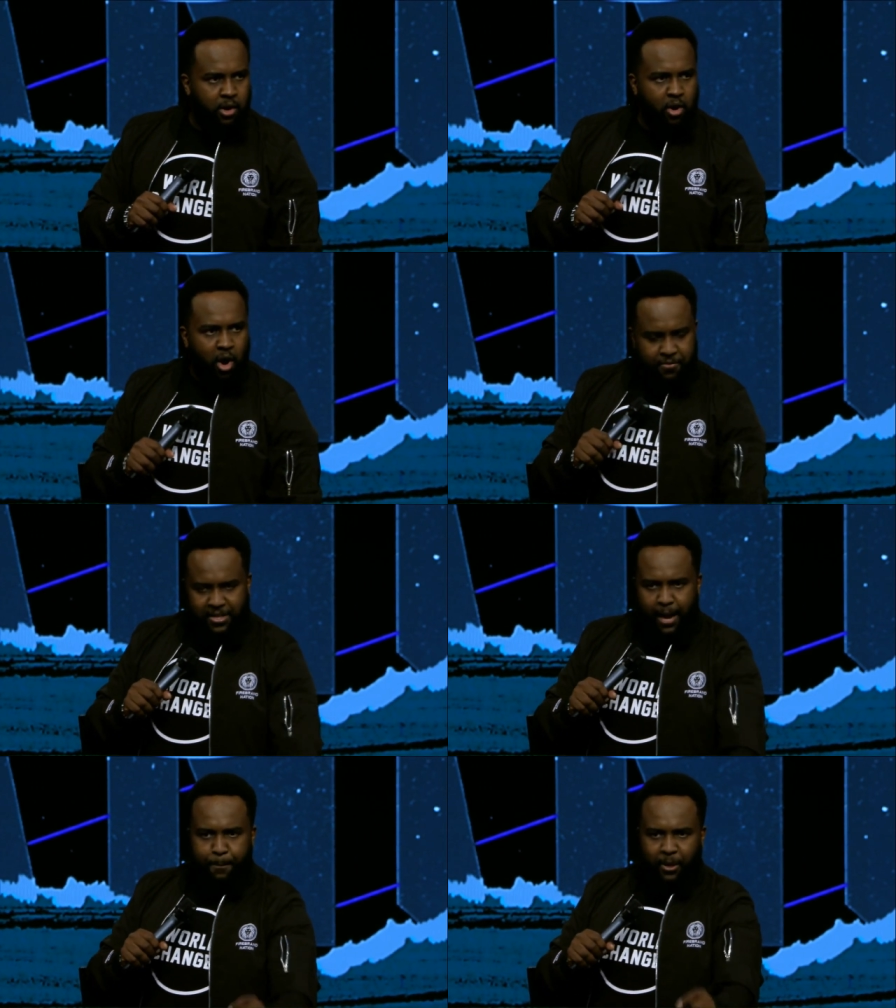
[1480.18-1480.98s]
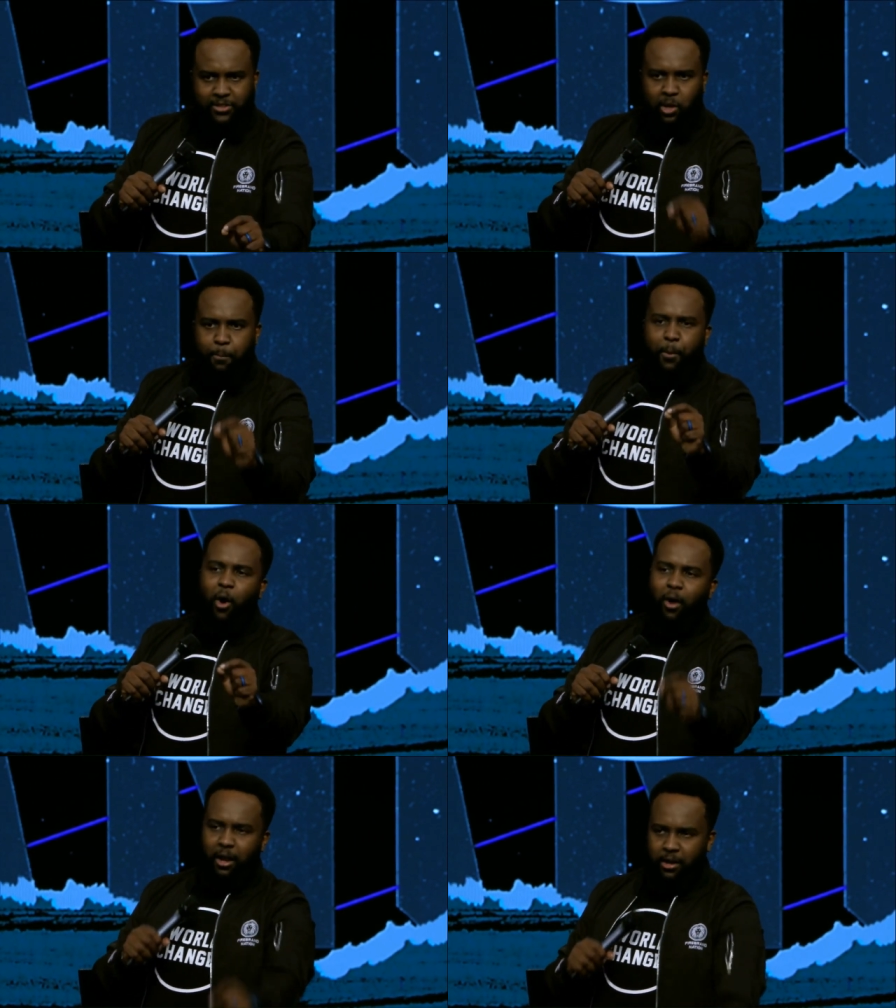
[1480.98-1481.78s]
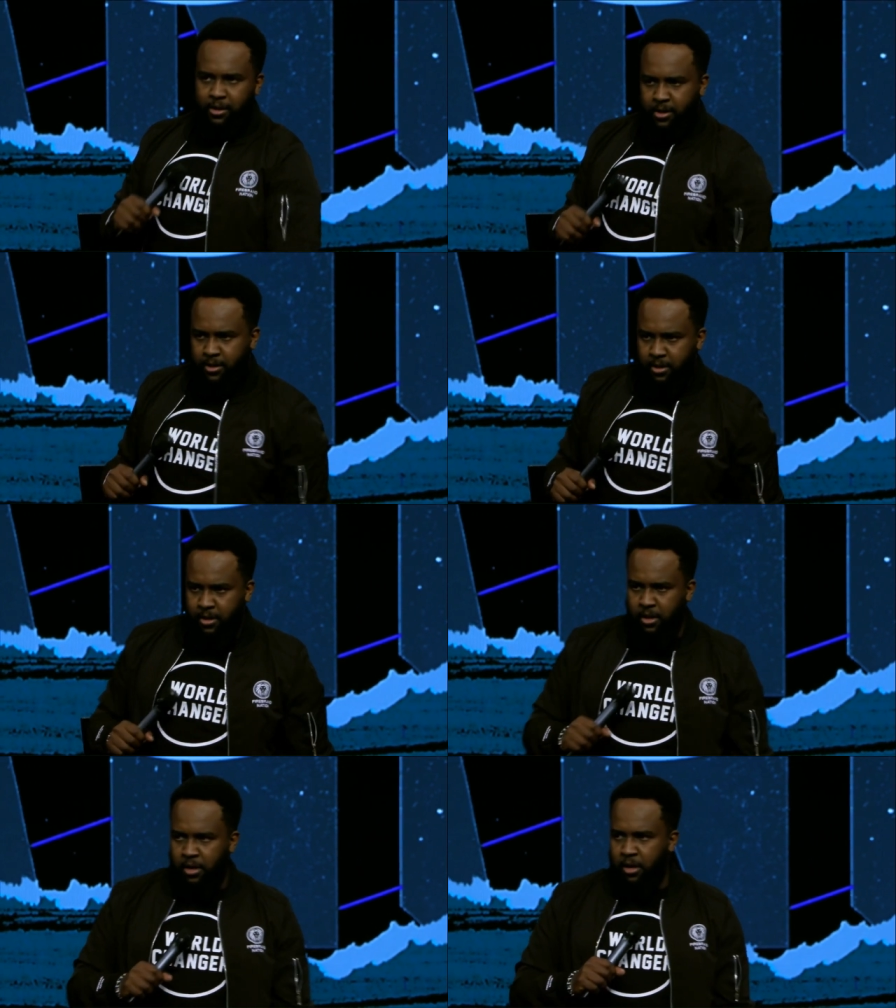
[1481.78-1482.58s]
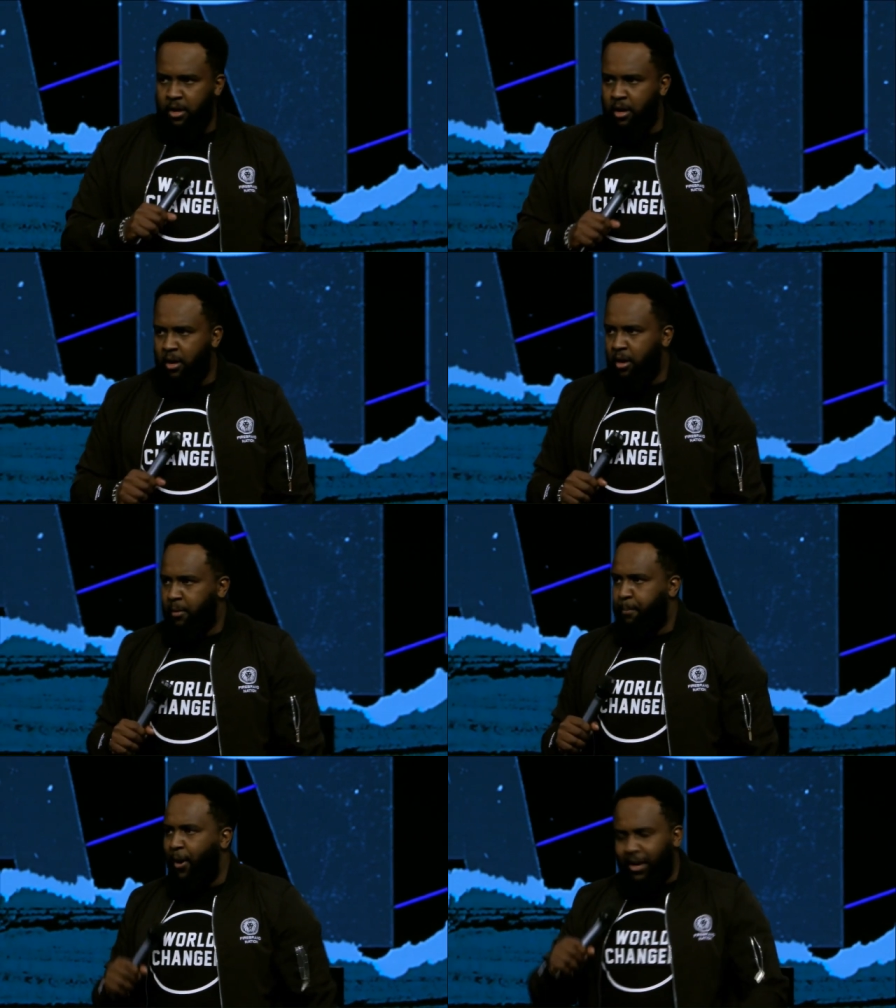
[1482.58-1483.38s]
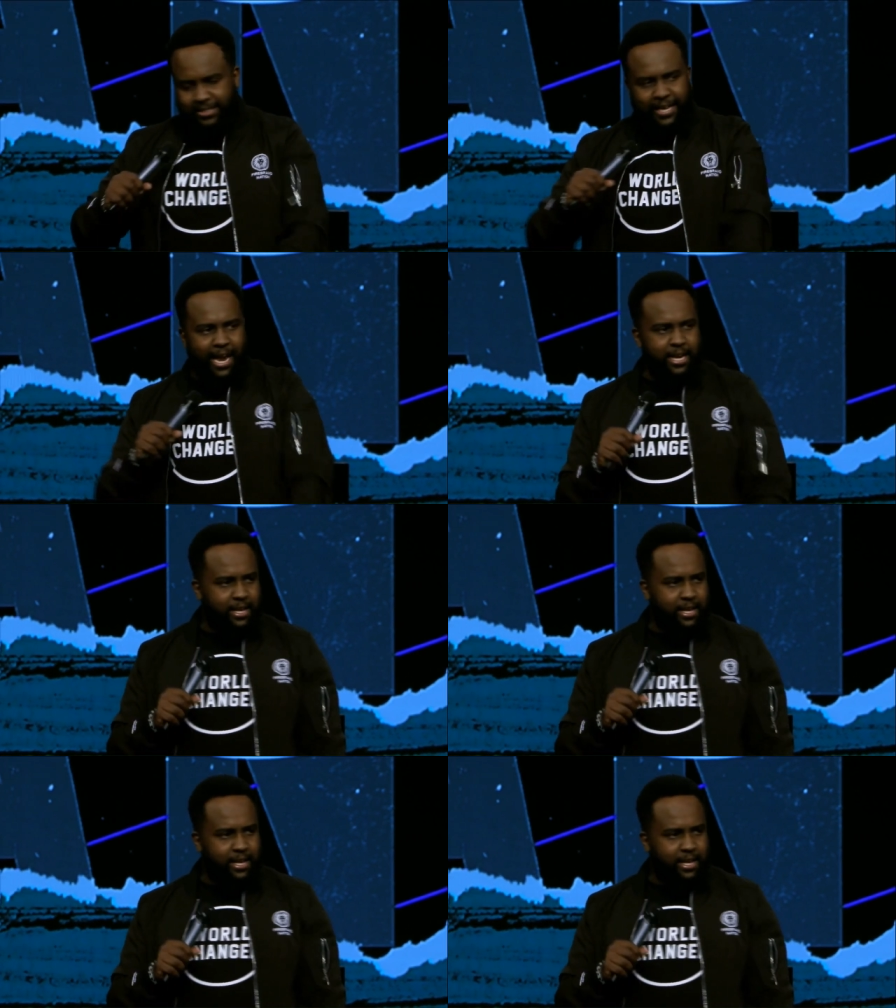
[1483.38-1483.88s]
of the Apostle Paul. Paul said,